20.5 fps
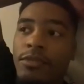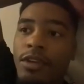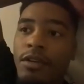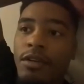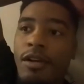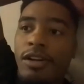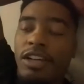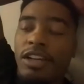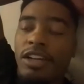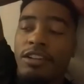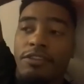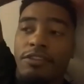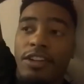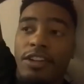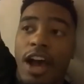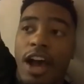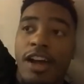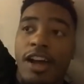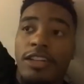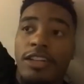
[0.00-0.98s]
if not,
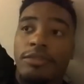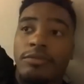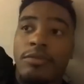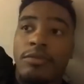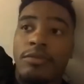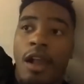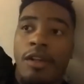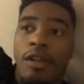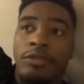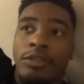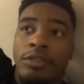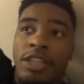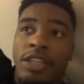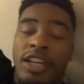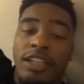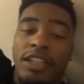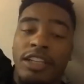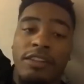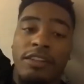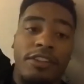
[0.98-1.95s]

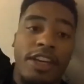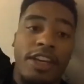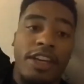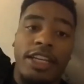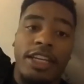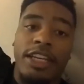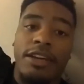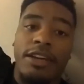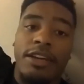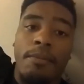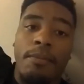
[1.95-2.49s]
LFA again,